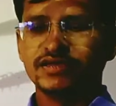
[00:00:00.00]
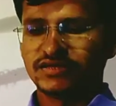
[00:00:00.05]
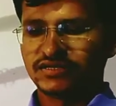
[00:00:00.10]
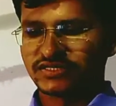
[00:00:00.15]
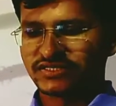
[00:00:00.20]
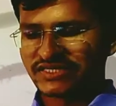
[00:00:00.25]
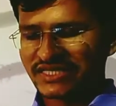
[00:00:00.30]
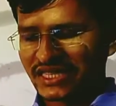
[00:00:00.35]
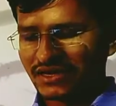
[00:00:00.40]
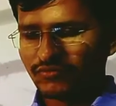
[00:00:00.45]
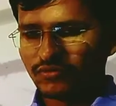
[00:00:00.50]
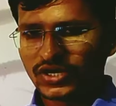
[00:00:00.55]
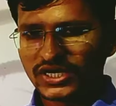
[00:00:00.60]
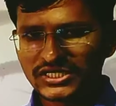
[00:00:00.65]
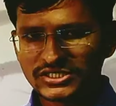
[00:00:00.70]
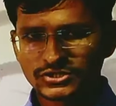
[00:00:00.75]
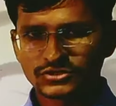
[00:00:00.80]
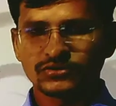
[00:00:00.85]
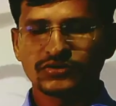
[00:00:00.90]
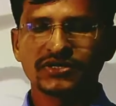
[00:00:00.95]
cell wall
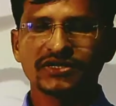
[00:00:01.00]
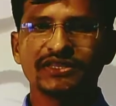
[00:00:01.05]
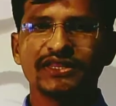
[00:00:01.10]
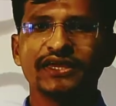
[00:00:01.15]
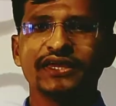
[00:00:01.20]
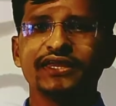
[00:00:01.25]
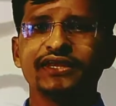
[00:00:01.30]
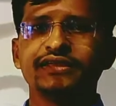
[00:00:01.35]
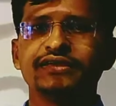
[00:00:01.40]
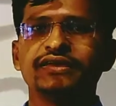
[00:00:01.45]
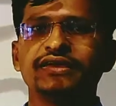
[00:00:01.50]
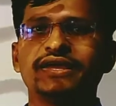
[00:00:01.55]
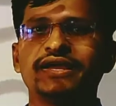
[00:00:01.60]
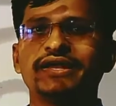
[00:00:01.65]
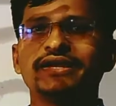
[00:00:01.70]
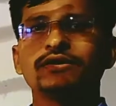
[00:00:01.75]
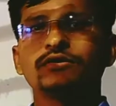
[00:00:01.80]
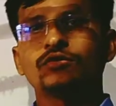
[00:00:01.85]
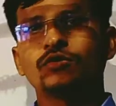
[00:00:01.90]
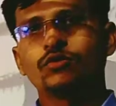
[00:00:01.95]
is not there
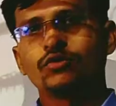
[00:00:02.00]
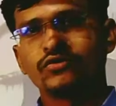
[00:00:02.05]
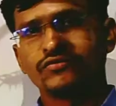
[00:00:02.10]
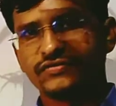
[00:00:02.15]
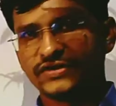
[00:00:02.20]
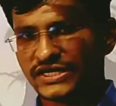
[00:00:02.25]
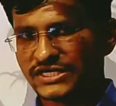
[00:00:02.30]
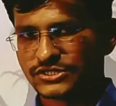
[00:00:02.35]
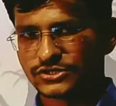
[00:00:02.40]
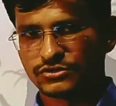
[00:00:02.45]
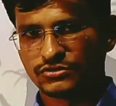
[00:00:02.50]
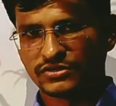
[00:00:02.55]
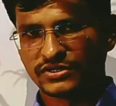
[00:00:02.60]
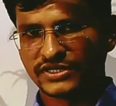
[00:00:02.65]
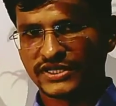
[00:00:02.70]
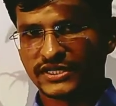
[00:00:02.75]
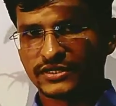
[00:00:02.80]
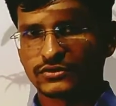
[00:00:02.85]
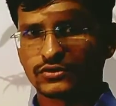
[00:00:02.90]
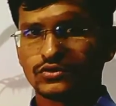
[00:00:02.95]
and chlorophyll is not
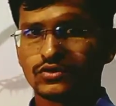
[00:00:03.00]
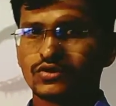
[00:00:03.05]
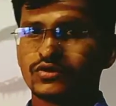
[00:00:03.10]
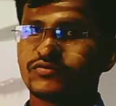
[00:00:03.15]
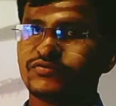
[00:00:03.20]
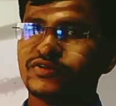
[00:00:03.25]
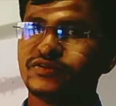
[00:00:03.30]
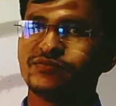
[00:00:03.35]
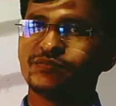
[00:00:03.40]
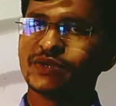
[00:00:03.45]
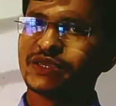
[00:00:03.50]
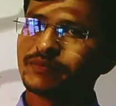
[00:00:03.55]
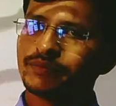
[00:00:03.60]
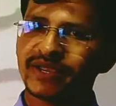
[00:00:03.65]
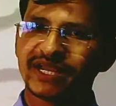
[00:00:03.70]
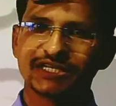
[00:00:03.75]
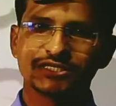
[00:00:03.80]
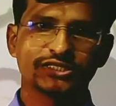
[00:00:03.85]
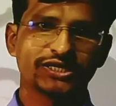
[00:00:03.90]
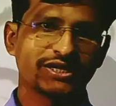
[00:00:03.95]
there. Chlorophyll
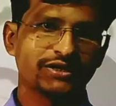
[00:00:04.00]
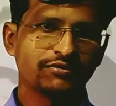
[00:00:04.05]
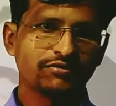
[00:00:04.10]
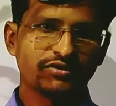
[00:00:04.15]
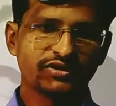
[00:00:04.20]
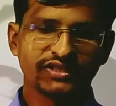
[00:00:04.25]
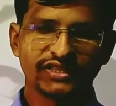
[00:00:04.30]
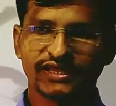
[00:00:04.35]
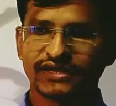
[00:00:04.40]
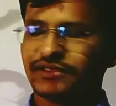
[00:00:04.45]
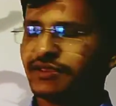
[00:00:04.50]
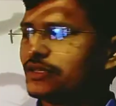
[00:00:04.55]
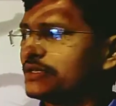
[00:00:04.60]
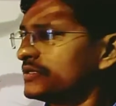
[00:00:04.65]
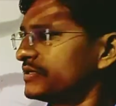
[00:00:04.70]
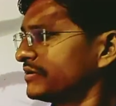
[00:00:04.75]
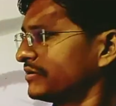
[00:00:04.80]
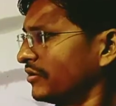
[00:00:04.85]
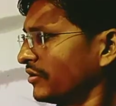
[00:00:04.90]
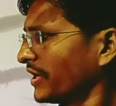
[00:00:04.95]
pigments are not there.
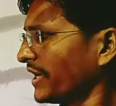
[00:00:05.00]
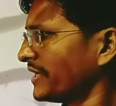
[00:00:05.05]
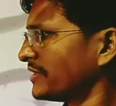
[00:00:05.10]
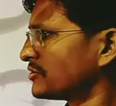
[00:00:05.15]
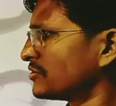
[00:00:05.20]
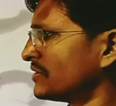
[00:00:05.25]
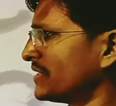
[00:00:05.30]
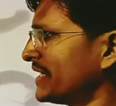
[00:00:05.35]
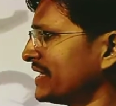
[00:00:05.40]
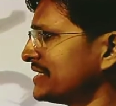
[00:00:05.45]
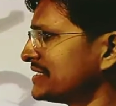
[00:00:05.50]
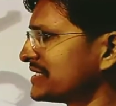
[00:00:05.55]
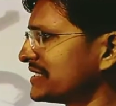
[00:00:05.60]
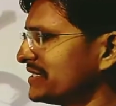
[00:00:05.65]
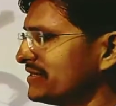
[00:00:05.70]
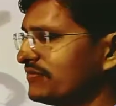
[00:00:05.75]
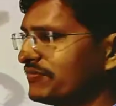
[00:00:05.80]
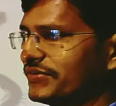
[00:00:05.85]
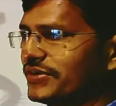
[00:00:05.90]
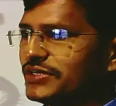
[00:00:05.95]
Okay, so there is a
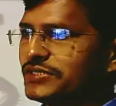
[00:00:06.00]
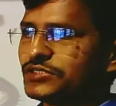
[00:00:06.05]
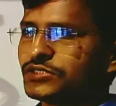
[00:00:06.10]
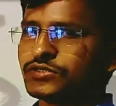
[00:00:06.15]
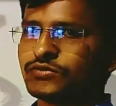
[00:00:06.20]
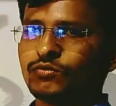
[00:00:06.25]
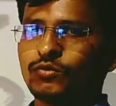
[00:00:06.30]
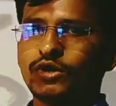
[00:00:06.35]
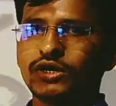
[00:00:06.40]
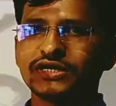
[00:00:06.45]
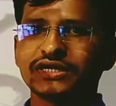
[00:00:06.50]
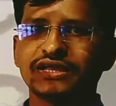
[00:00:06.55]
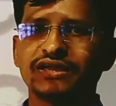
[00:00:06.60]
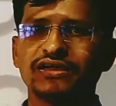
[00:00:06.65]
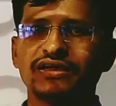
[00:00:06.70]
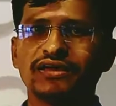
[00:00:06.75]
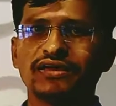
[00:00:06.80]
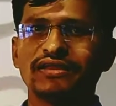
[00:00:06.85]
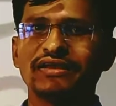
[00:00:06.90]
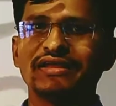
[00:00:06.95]
difference. What
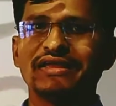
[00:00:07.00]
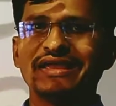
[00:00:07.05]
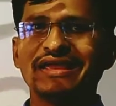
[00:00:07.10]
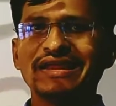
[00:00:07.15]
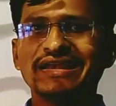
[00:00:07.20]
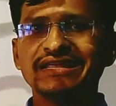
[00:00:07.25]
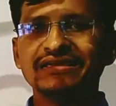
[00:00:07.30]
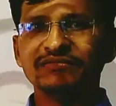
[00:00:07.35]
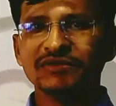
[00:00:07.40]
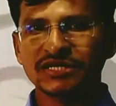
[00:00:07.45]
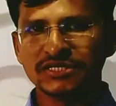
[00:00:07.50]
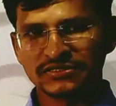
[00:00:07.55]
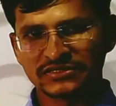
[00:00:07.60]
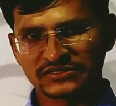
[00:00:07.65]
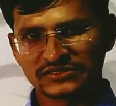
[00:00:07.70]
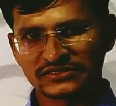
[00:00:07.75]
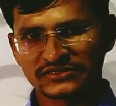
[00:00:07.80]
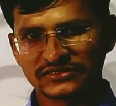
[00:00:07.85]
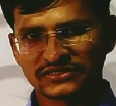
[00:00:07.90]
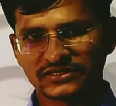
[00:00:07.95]
are animals,
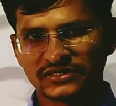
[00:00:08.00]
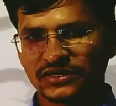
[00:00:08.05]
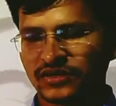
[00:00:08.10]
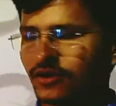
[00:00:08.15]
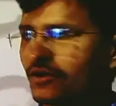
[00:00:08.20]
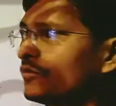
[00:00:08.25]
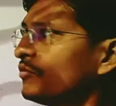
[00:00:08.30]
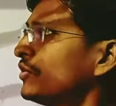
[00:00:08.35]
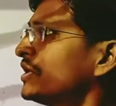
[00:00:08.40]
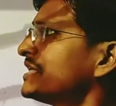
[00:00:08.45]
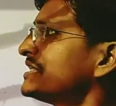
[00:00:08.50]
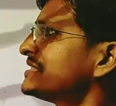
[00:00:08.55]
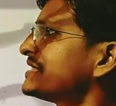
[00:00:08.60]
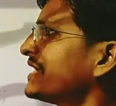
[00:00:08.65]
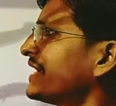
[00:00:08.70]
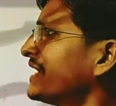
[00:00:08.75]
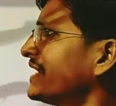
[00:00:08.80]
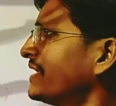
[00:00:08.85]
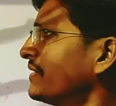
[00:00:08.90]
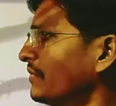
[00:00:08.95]
or what is an
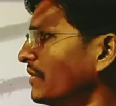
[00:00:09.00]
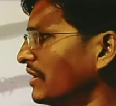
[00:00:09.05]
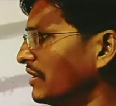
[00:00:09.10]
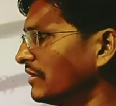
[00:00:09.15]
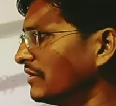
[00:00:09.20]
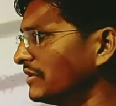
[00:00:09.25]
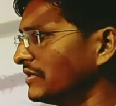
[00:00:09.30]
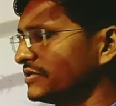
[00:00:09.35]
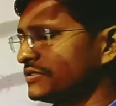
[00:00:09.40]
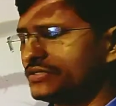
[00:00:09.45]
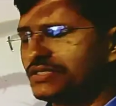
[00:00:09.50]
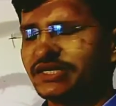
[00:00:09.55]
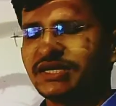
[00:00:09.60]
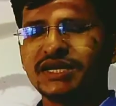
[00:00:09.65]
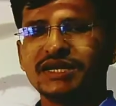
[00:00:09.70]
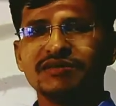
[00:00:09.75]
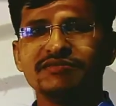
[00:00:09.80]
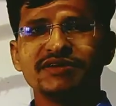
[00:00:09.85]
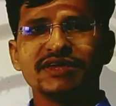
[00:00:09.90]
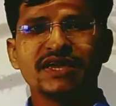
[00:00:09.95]
animal?
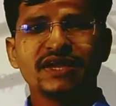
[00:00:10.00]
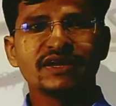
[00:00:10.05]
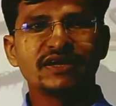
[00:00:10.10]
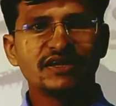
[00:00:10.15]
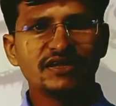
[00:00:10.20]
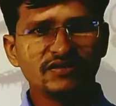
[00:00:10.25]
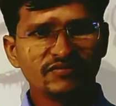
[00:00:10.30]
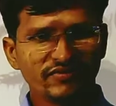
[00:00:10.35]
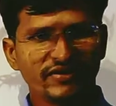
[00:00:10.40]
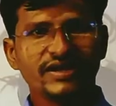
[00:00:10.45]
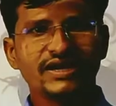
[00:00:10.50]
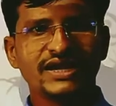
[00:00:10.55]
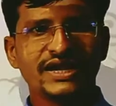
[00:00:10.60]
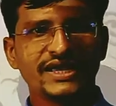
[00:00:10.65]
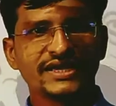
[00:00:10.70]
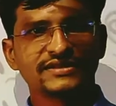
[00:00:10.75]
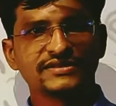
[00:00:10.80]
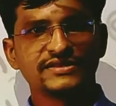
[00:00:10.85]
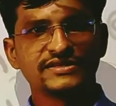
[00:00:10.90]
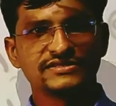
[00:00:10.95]
Generally, we can define
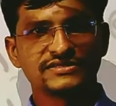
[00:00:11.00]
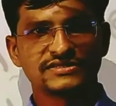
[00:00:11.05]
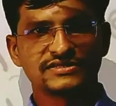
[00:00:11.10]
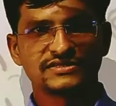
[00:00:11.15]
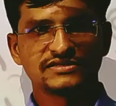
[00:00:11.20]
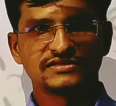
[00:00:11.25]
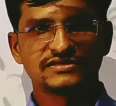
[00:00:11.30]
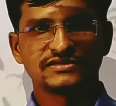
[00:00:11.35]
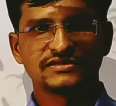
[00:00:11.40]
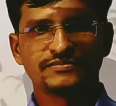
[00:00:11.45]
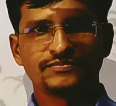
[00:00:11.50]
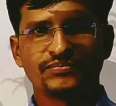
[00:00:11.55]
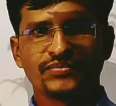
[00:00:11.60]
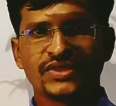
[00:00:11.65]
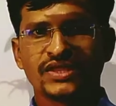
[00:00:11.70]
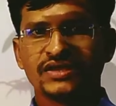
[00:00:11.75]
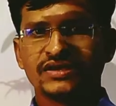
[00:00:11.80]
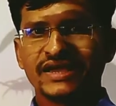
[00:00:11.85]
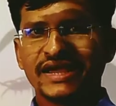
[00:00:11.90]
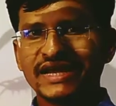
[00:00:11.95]
like this.
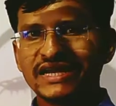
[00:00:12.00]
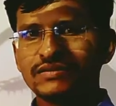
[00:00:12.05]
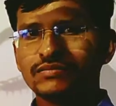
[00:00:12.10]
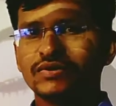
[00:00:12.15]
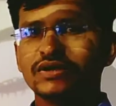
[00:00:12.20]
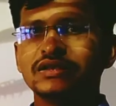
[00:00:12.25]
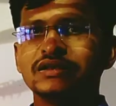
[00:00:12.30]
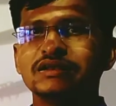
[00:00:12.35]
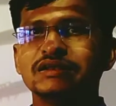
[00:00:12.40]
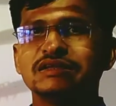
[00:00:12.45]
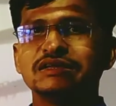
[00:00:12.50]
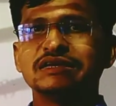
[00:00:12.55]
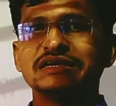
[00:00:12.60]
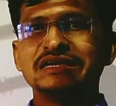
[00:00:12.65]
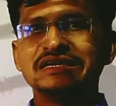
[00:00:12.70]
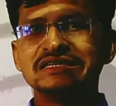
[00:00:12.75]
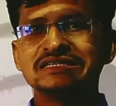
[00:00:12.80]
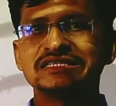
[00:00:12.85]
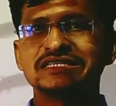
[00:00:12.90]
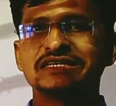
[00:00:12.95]
Animal
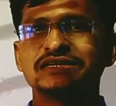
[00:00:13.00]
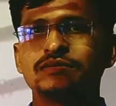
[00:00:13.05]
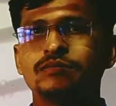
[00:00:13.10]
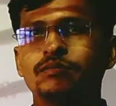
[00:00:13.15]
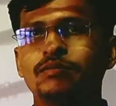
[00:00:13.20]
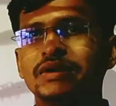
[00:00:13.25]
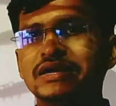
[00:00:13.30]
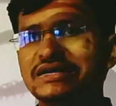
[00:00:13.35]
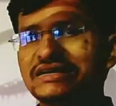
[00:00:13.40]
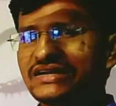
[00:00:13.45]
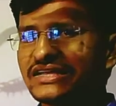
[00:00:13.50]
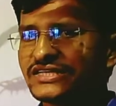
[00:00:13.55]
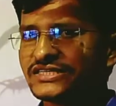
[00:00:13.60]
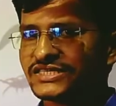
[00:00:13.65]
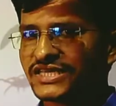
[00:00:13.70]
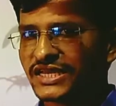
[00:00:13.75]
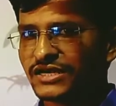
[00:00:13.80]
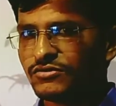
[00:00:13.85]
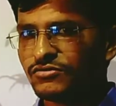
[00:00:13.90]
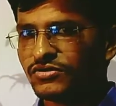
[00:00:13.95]
is a
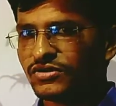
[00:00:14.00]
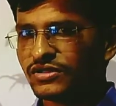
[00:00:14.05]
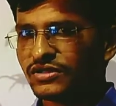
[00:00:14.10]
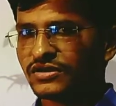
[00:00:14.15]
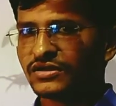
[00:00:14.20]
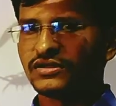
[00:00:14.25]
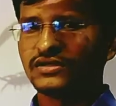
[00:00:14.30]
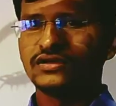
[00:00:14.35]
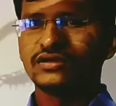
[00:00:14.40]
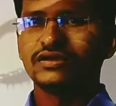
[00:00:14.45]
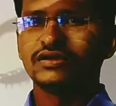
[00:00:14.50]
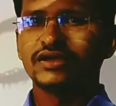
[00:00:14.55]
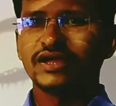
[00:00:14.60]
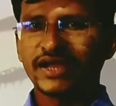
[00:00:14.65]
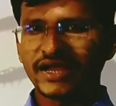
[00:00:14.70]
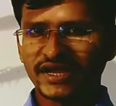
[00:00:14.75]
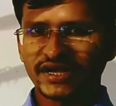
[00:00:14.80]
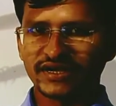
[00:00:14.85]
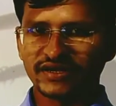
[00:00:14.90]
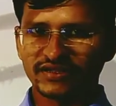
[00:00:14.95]
multicellular
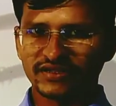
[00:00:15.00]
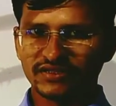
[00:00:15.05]
and